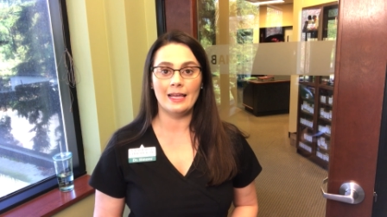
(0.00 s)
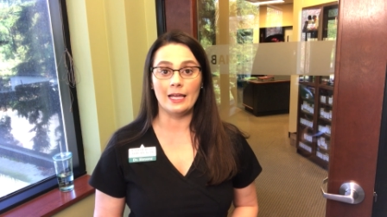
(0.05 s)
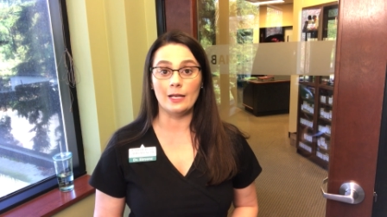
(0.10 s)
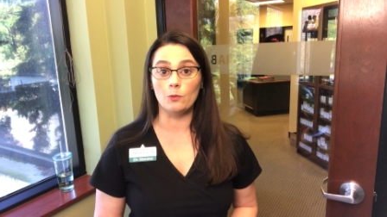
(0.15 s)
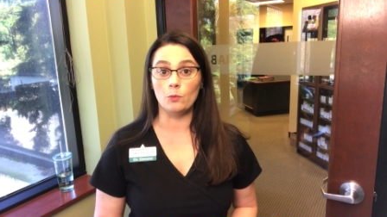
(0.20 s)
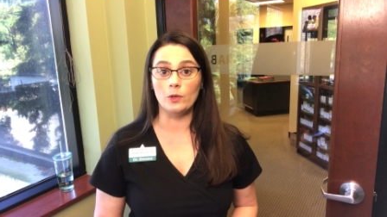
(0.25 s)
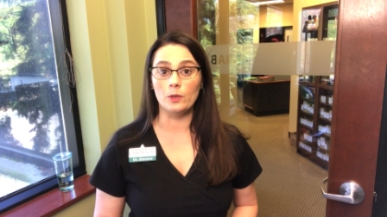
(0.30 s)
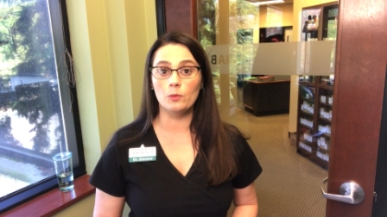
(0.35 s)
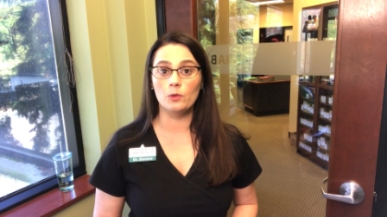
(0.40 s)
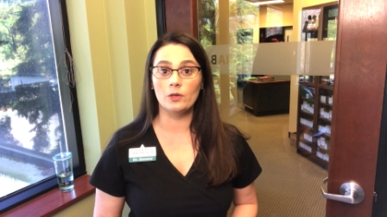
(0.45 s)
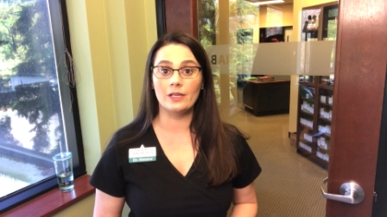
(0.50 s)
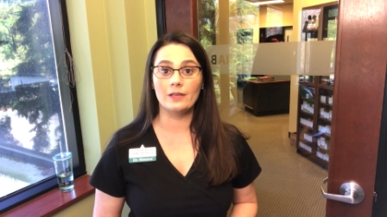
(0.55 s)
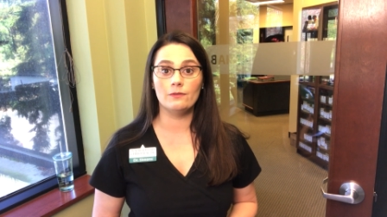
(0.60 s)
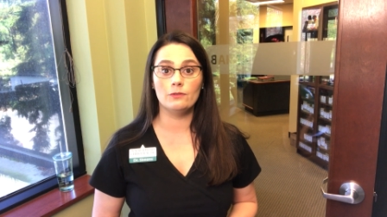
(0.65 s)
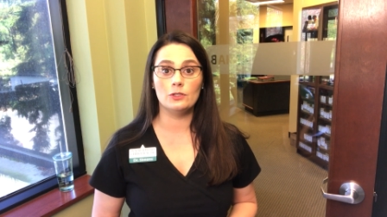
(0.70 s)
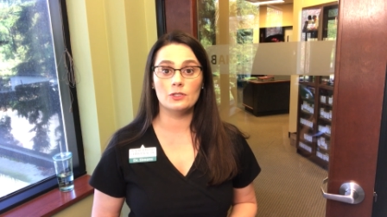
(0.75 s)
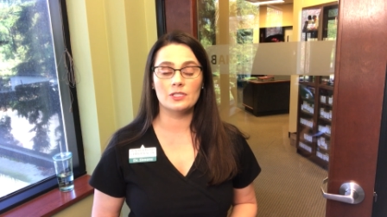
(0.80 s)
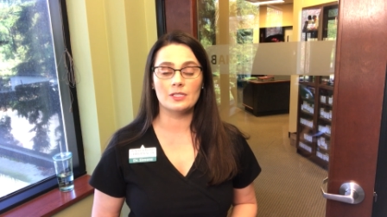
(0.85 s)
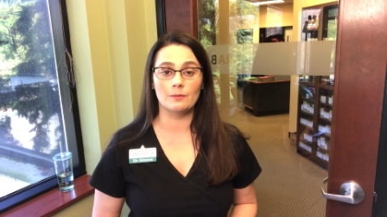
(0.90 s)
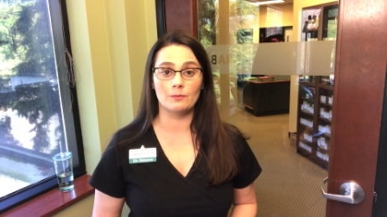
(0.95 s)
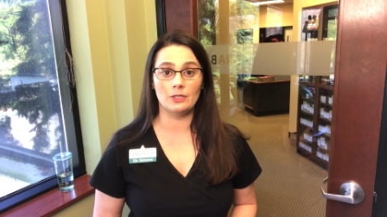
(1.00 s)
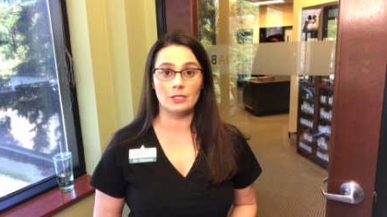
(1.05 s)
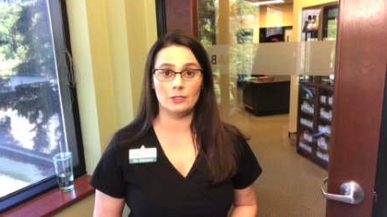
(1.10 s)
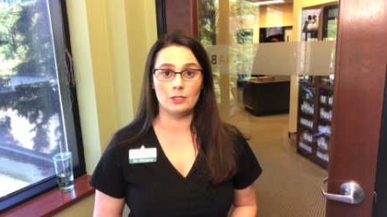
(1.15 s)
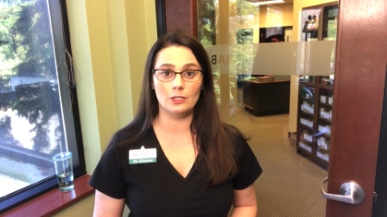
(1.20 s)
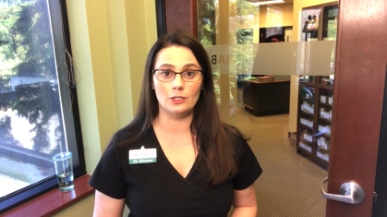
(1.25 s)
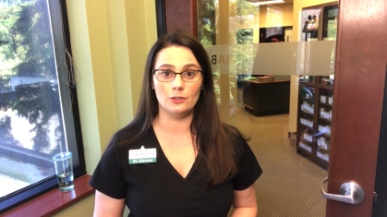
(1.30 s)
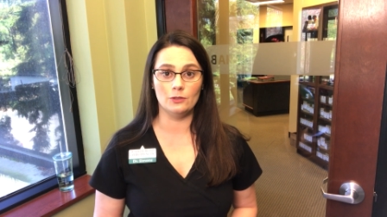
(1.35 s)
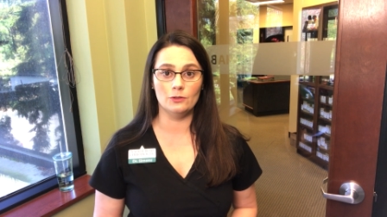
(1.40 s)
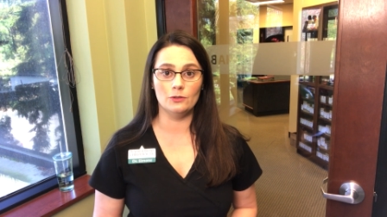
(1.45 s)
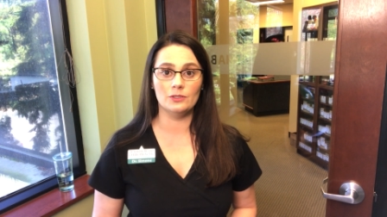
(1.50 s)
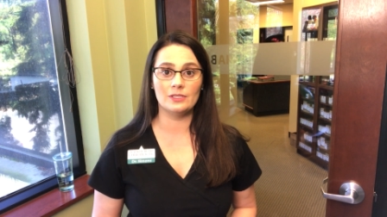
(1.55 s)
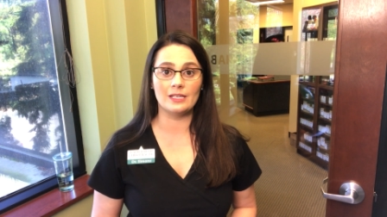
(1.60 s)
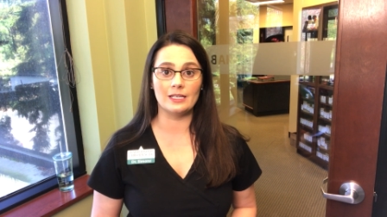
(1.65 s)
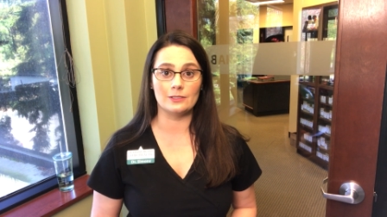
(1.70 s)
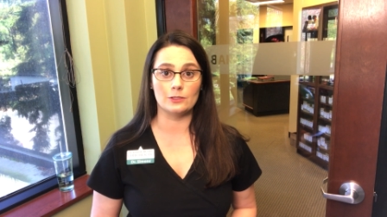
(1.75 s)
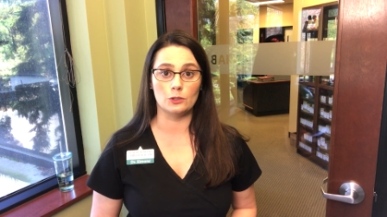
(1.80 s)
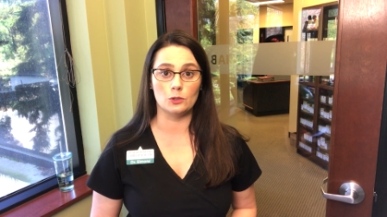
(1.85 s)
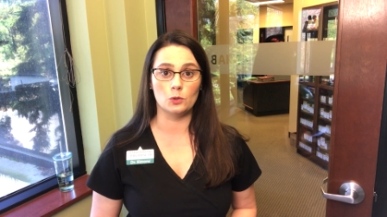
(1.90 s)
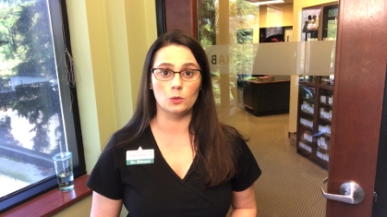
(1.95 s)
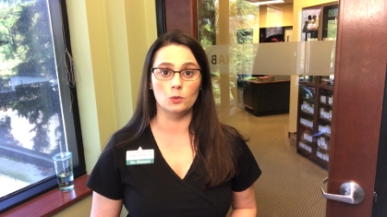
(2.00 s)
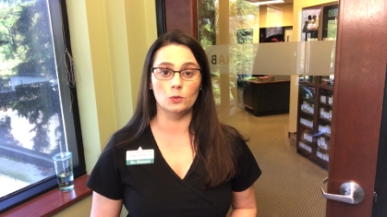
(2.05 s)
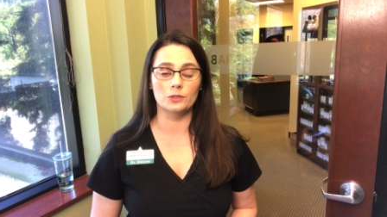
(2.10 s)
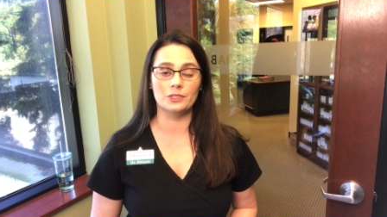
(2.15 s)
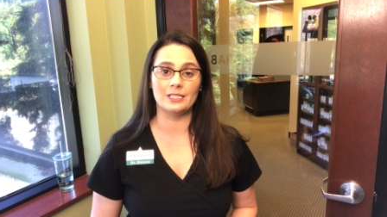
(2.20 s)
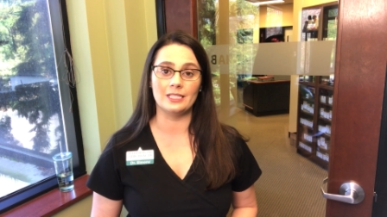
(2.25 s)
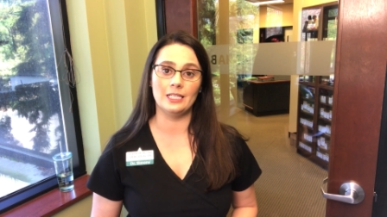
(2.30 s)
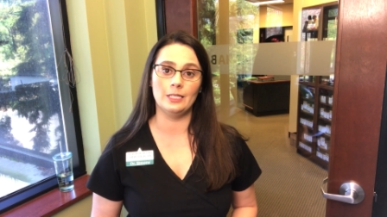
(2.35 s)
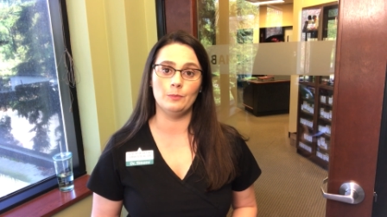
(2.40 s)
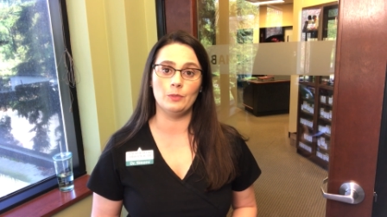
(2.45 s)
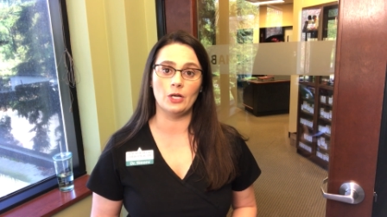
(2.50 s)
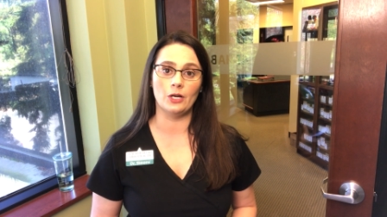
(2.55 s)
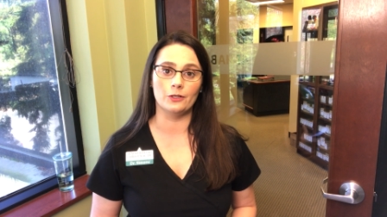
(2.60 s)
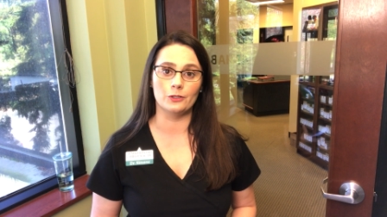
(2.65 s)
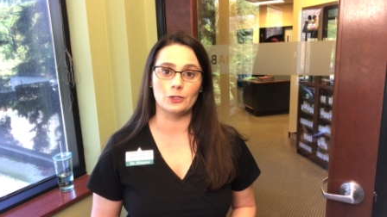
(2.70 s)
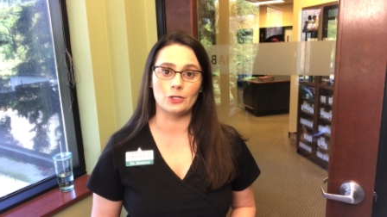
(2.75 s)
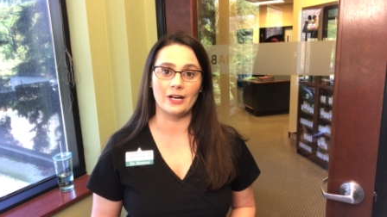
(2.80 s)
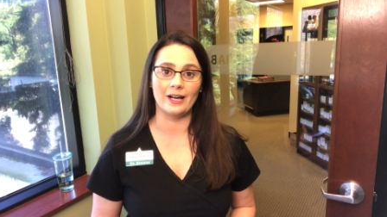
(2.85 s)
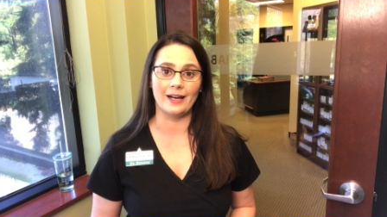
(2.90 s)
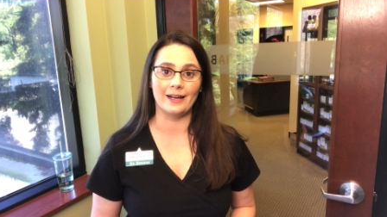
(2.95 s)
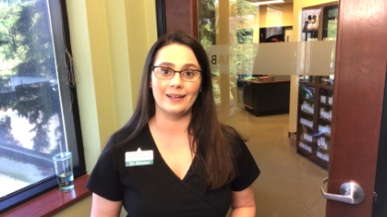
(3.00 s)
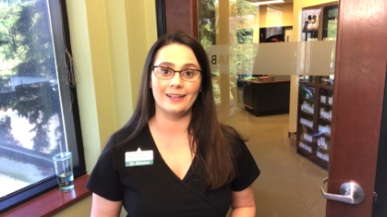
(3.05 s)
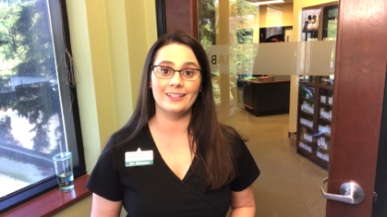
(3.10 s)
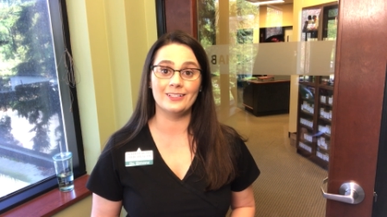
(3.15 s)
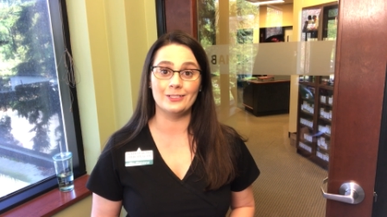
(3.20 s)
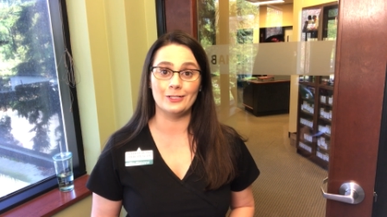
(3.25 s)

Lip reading: and we will give you something to use as a tool to keep you on track.